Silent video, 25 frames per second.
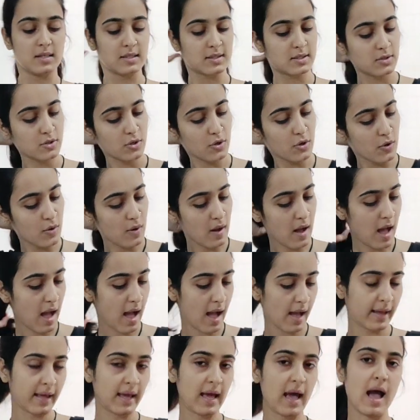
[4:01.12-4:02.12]
So
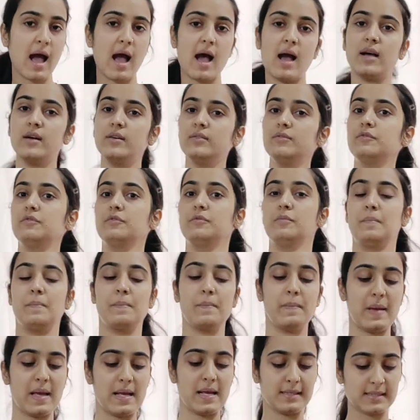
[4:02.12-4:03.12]
I have
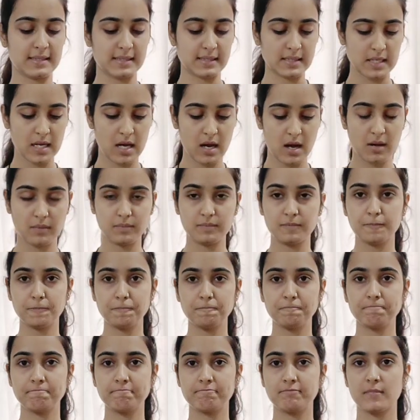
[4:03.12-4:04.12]
mixed.
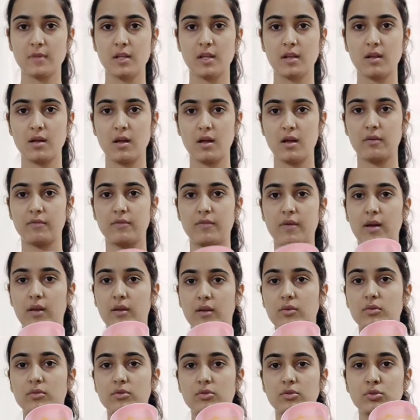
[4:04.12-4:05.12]
Um, if
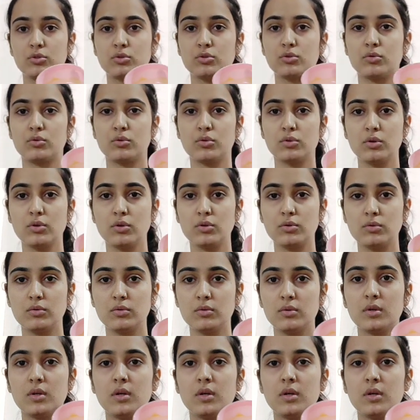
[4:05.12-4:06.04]
I could show you,